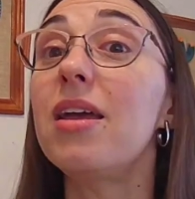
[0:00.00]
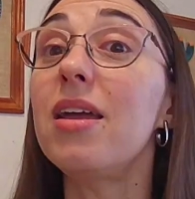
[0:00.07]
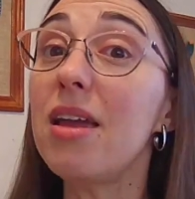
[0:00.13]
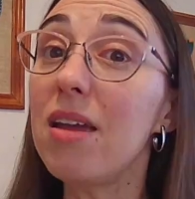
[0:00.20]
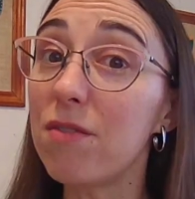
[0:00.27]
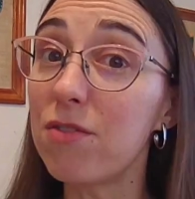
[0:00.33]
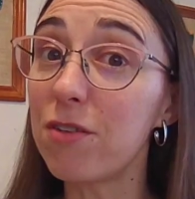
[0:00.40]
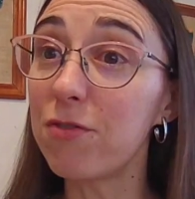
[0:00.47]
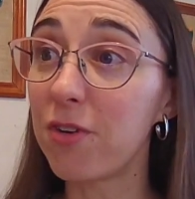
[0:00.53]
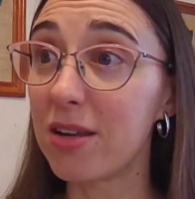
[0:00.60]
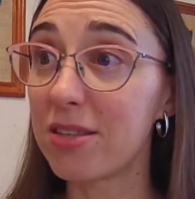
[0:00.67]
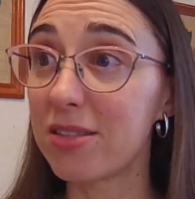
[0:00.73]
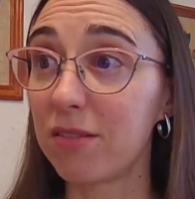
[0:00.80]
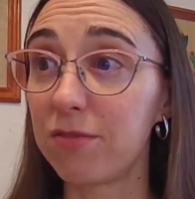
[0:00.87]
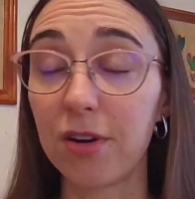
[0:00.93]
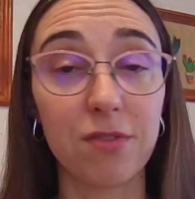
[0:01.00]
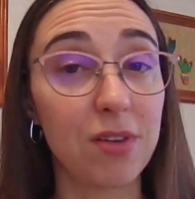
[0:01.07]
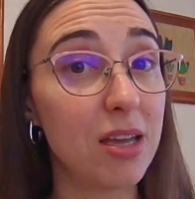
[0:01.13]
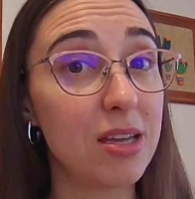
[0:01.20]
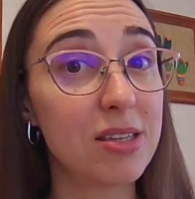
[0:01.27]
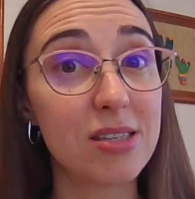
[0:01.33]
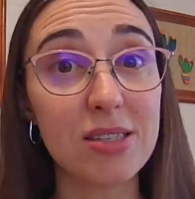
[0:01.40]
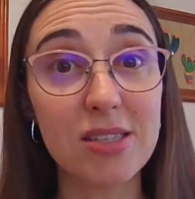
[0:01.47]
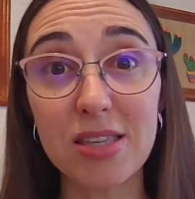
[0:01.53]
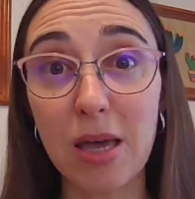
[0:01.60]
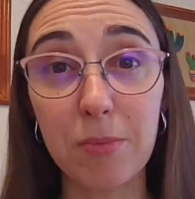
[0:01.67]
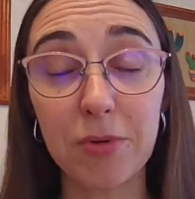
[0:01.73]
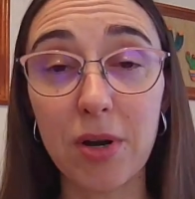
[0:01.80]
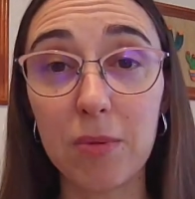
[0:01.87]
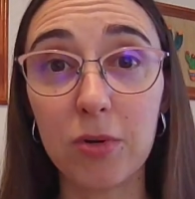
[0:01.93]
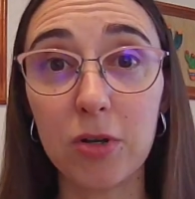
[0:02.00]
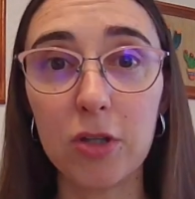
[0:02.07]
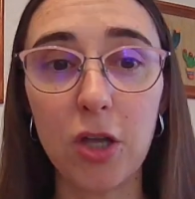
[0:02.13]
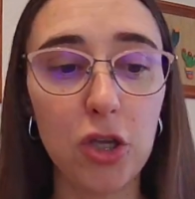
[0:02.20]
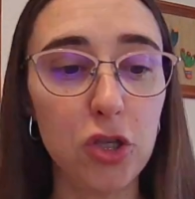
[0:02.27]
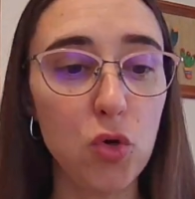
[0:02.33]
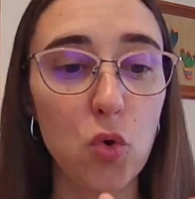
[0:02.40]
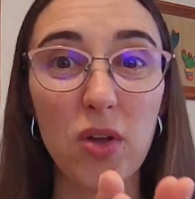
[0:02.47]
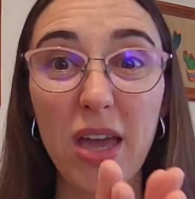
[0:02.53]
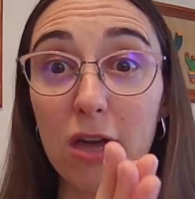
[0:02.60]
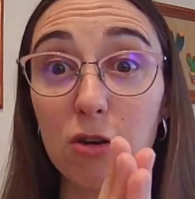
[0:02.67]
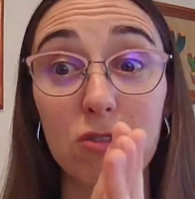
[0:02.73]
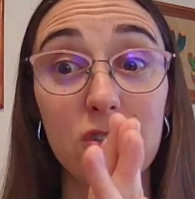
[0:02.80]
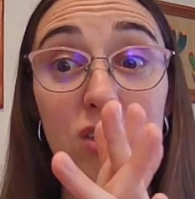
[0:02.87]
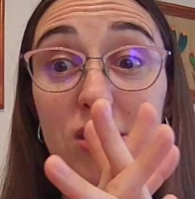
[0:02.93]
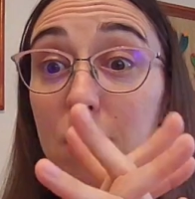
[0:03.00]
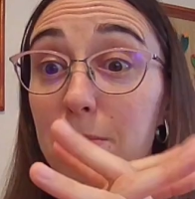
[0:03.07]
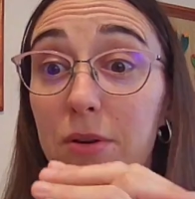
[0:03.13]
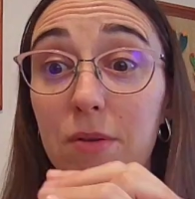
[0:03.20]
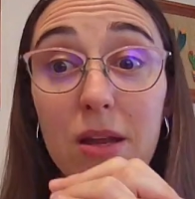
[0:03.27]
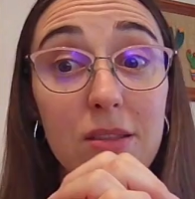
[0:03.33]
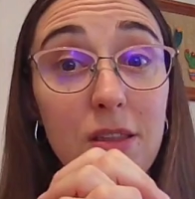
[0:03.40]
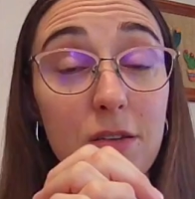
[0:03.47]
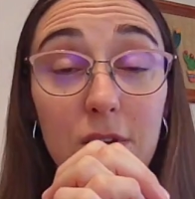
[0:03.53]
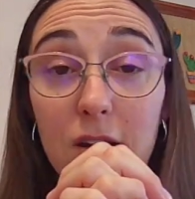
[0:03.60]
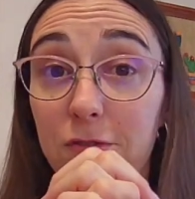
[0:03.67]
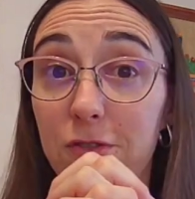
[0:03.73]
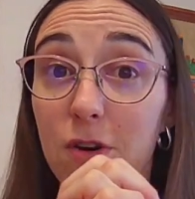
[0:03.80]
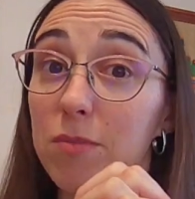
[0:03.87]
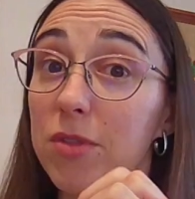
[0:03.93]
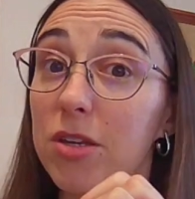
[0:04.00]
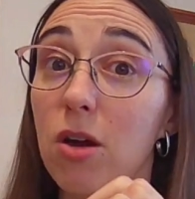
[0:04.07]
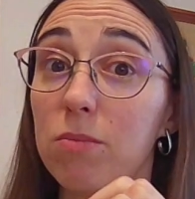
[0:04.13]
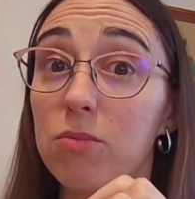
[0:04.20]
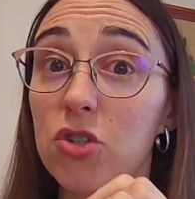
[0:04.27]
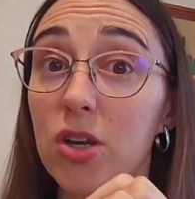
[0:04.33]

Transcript: If the phrasal verb is inseparable, you cannot separate the verb from the